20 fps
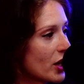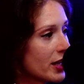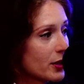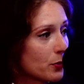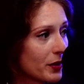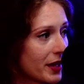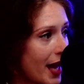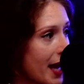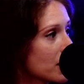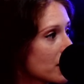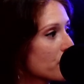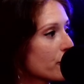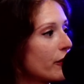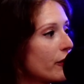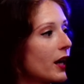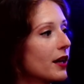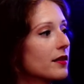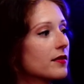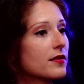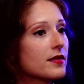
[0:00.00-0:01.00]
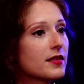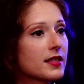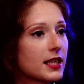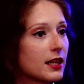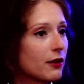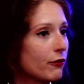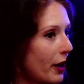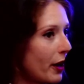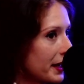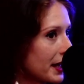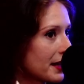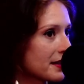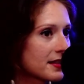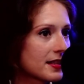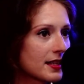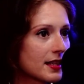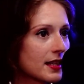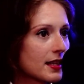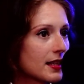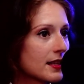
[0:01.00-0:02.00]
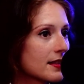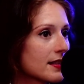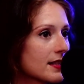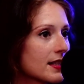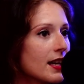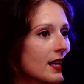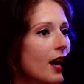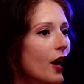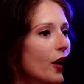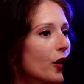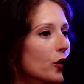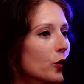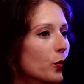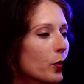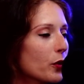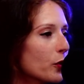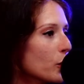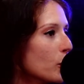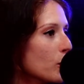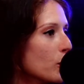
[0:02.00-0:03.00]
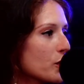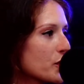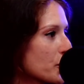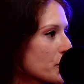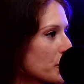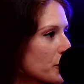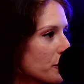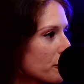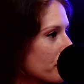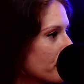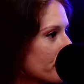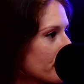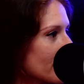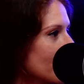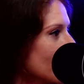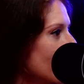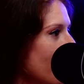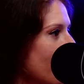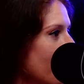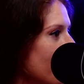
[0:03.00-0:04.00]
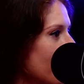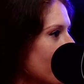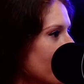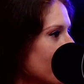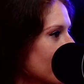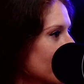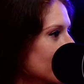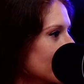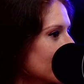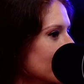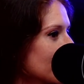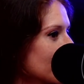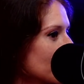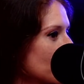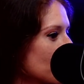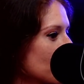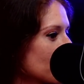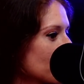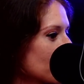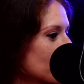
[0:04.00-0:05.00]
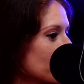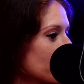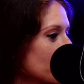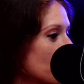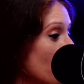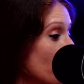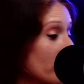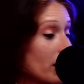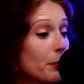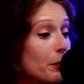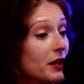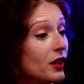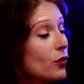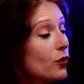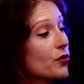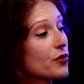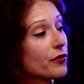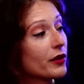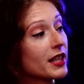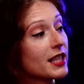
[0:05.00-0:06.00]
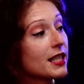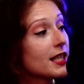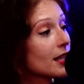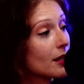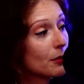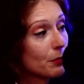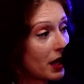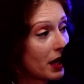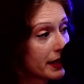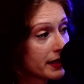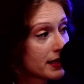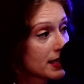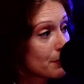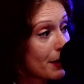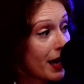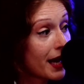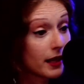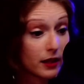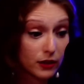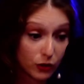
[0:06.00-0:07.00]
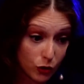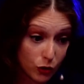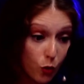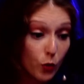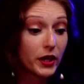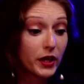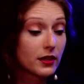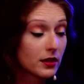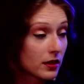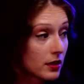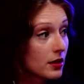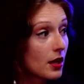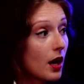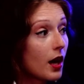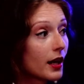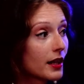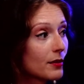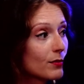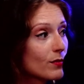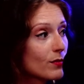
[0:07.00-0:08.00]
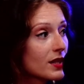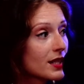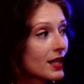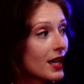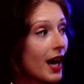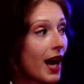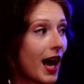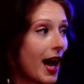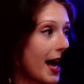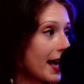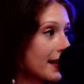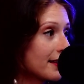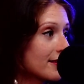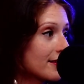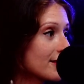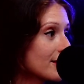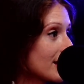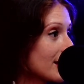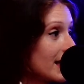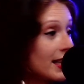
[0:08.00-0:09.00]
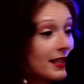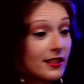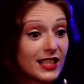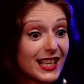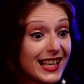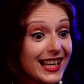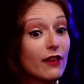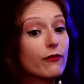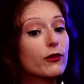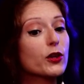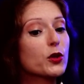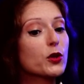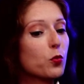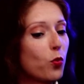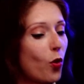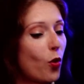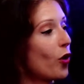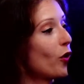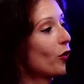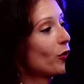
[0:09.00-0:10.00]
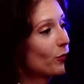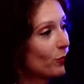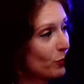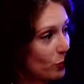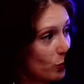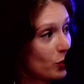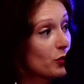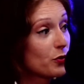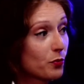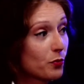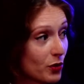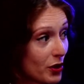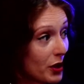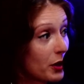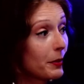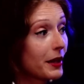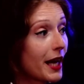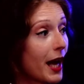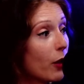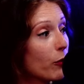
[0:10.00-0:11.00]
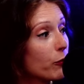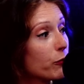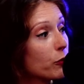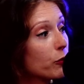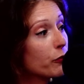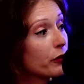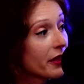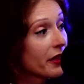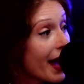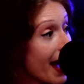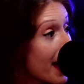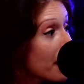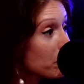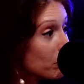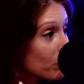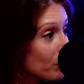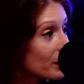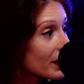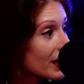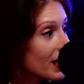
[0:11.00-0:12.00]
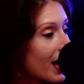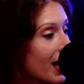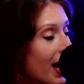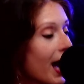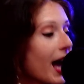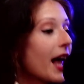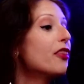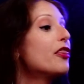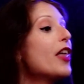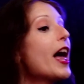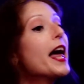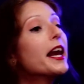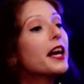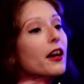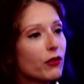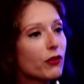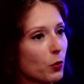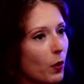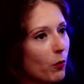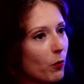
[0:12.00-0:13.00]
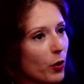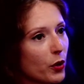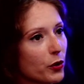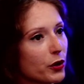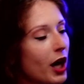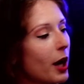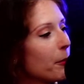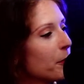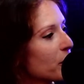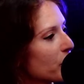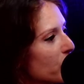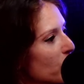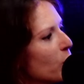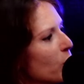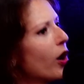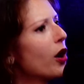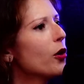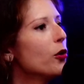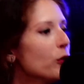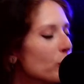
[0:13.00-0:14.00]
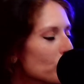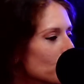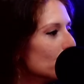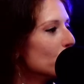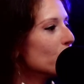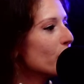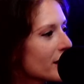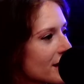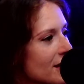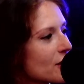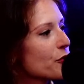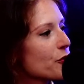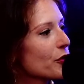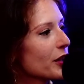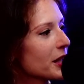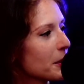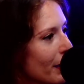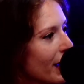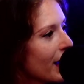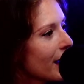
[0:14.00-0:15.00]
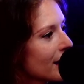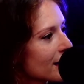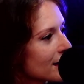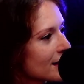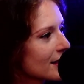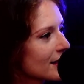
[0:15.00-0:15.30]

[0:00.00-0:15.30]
with hedge funds, city finances, who were all sort of calling him a useful idiot behind his back, according to the Times. And he delivered what was going to be helpful for them. And then everyone woke up and thought, this is really bad,